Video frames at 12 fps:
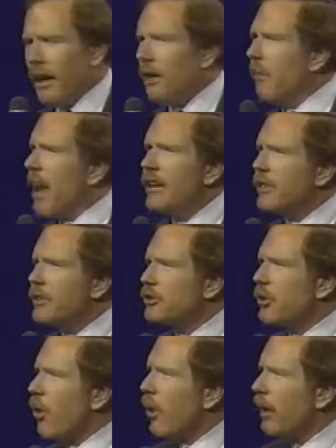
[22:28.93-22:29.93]
An amazing
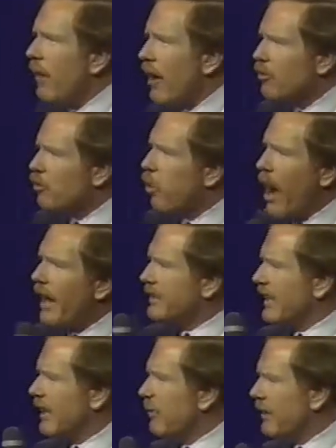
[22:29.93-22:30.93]
story of how
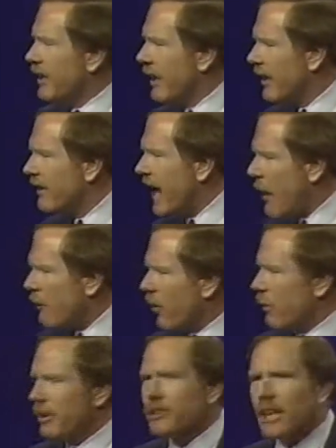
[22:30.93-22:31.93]
twice he had been kidnapped
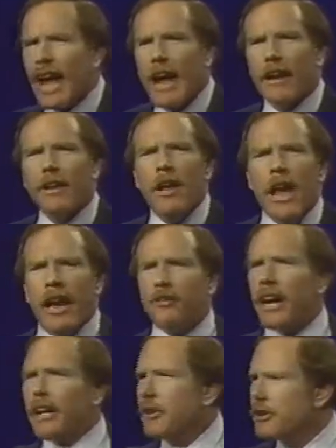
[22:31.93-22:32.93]
from his land
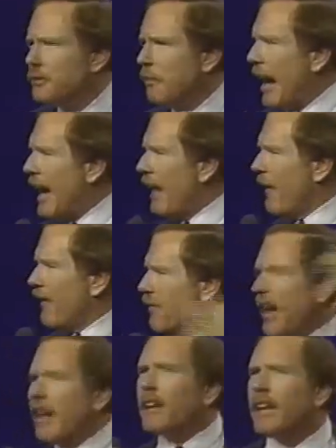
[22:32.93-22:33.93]
and taken to Spain and then
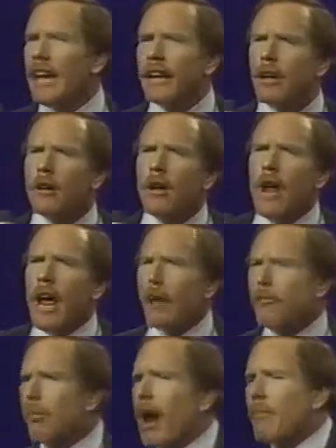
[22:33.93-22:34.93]
taken to England
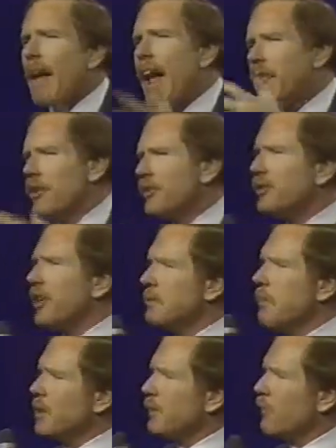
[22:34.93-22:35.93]
and brought back just
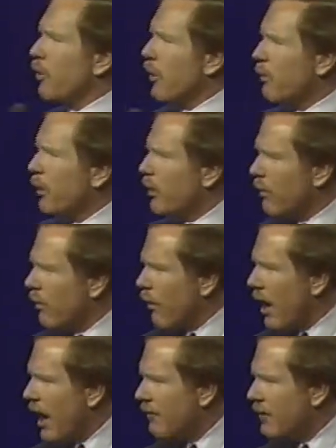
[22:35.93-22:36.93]
6 months before the pilgrim
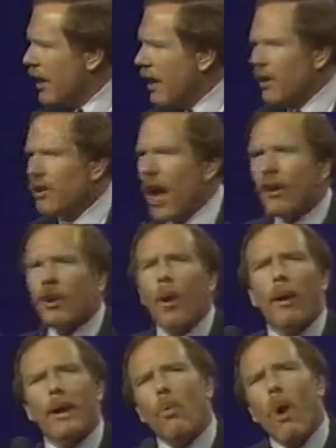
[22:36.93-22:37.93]
arrived, not
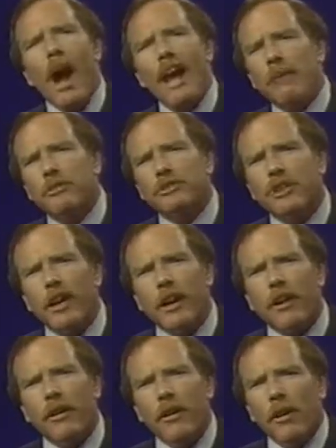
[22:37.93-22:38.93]
knowing why he was
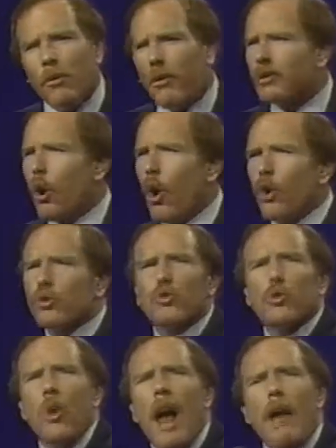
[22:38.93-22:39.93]
there, with his whole
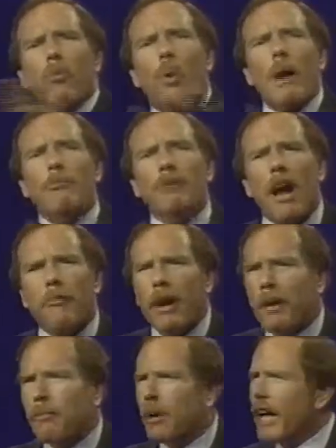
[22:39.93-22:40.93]
tribe wiped out
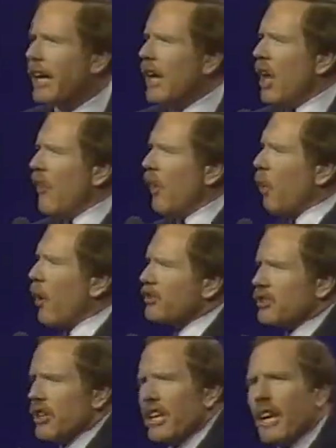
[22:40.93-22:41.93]
by a plague. There
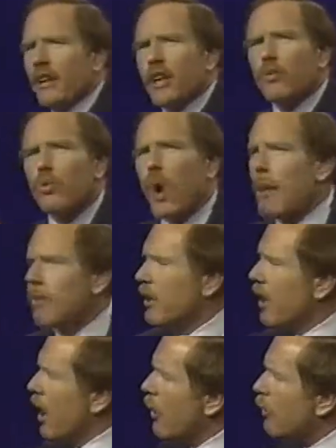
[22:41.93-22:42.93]
wasn't an Indian tribe
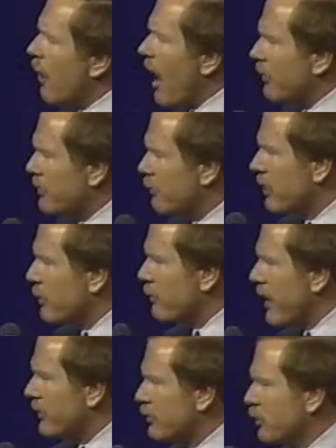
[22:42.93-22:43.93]
within 100 miles of
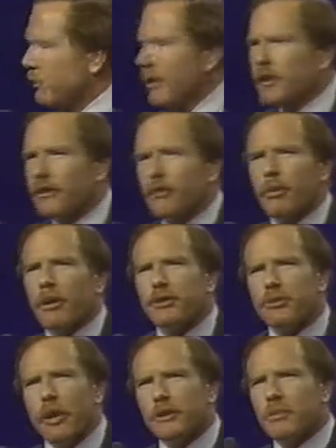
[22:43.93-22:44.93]
Plymouth, Massachusetts, because there had been a
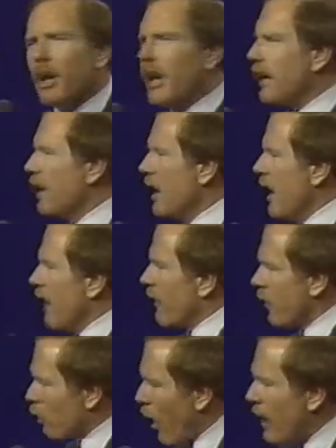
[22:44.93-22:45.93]
strange plague
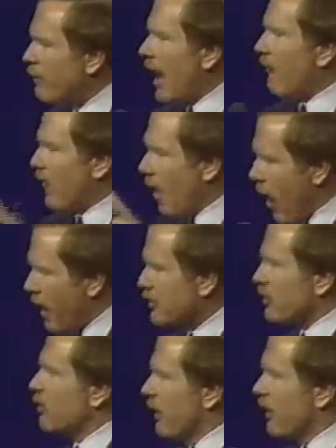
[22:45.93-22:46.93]
that had wiped out the
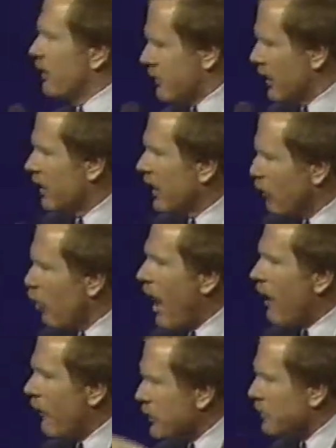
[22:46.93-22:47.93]
hostile Indians that had lived
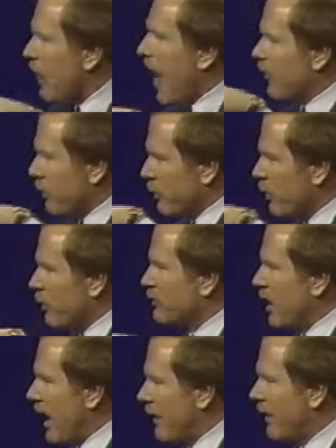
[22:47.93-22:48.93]
right on the spot the
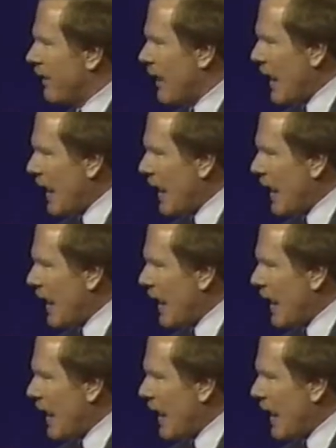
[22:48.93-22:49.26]
pilgrims landed.